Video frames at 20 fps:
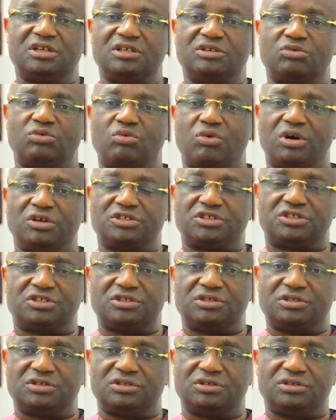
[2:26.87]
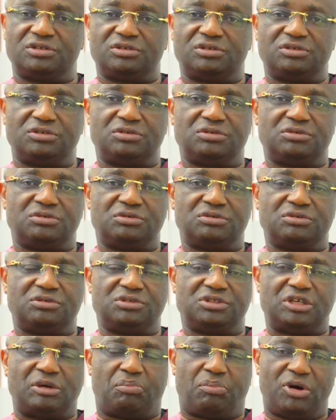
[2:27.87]
what
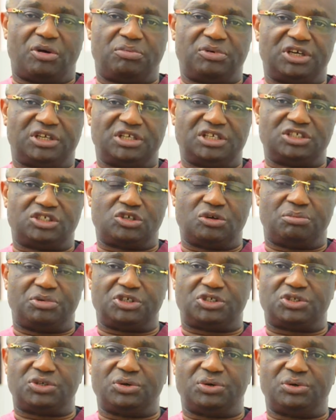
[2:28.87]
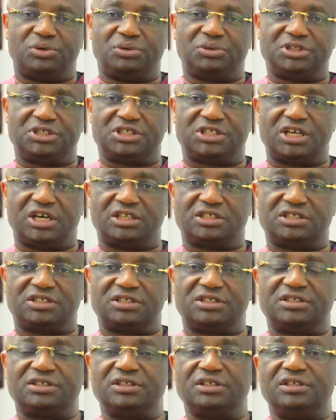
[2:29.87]
the public needs to be told is that
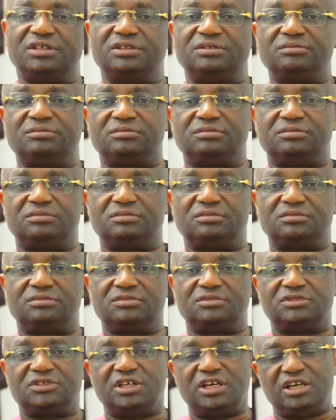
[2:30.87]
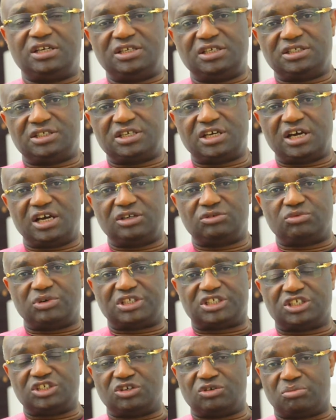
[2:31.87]
any child
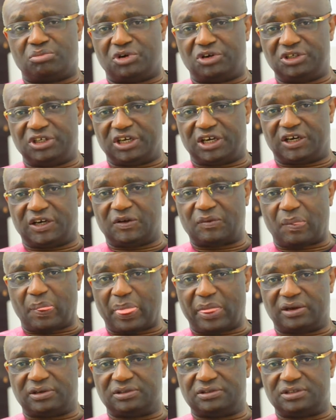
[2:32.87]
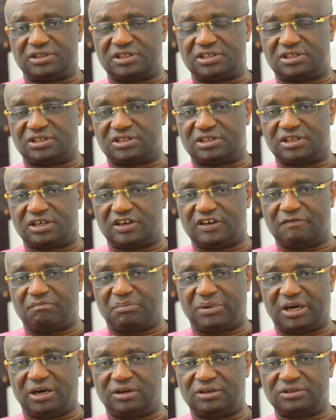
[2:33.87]
with pneumonia is
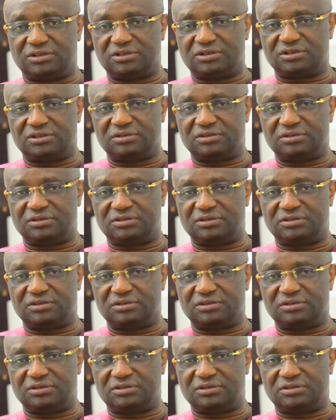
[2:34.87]
about